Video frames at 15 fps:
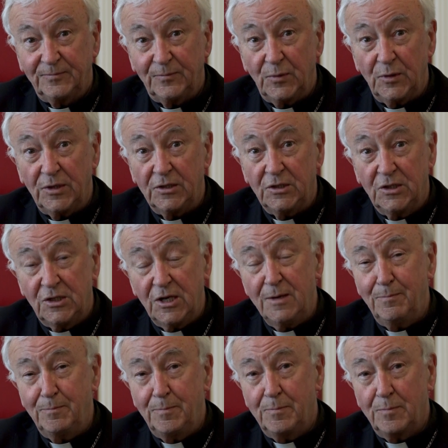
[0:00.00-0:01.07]
with a
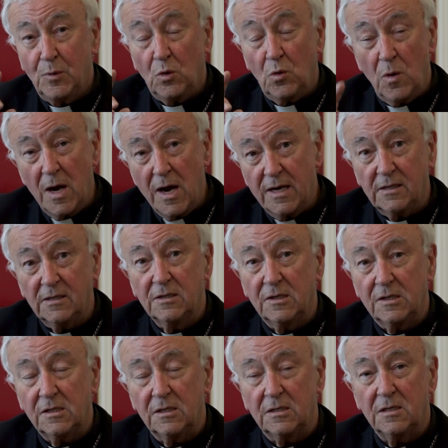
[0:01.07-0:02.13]
deep
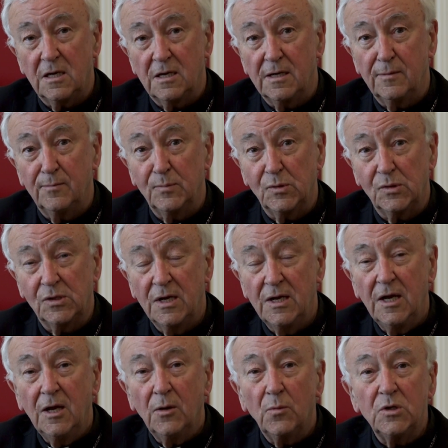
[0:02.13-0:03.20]
quietness at times,
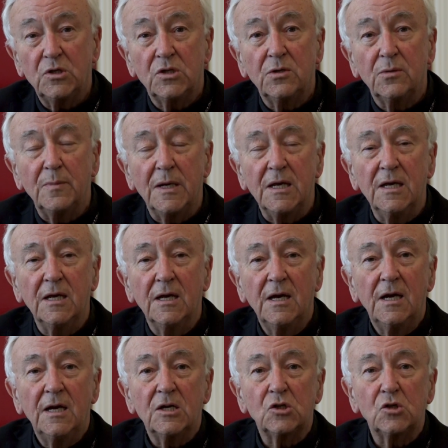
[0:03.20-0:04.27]
which to me
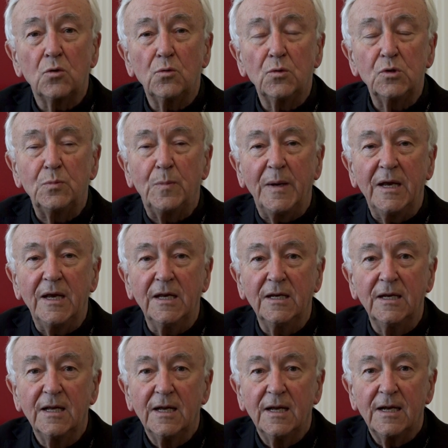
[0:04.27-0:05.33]
has always
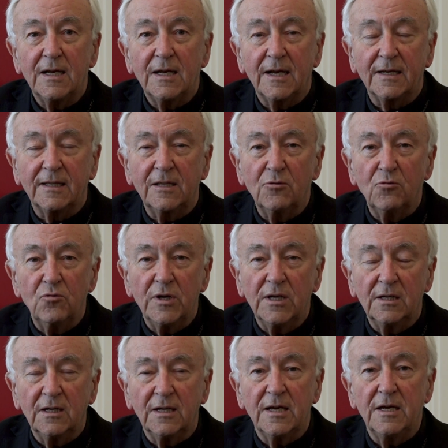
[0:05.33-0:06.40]
been like the
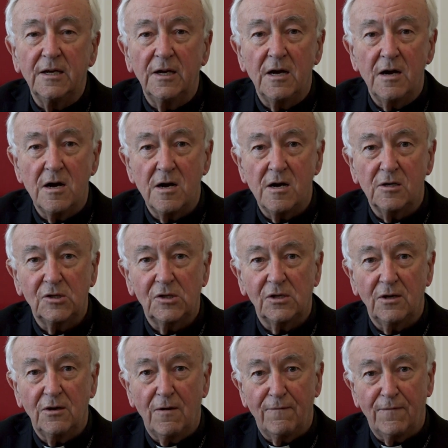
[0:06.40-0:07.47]
real inner heart
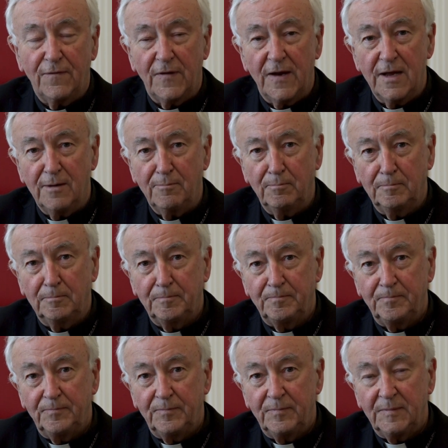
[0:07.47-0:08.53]
of flame.
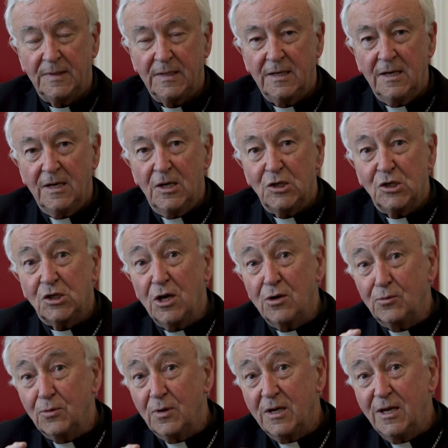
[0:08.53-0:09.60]

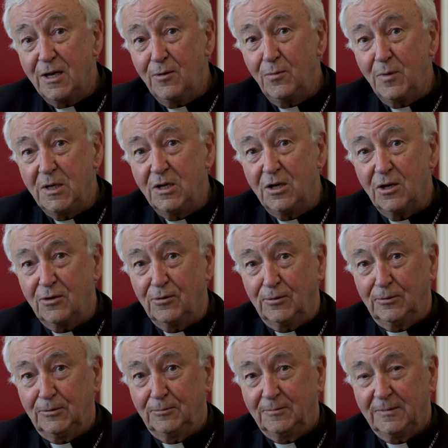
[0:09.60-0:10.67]
So here we
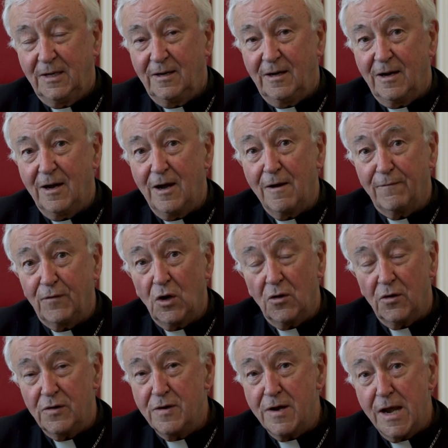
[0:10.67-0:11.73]
go. I've
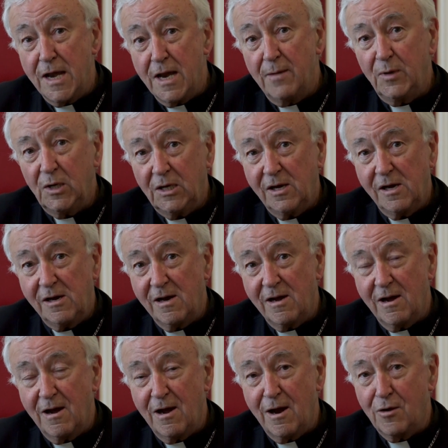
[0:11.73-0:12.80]
got Nnaemeka
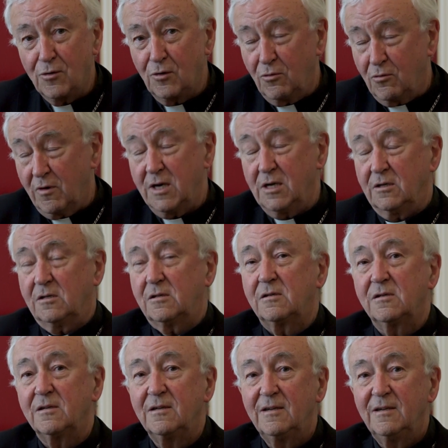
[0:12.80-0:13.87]
and
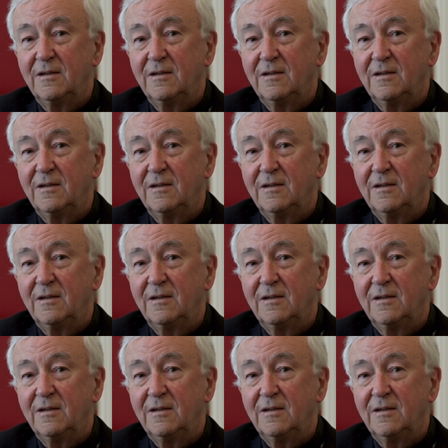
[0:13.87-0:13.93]
Grace,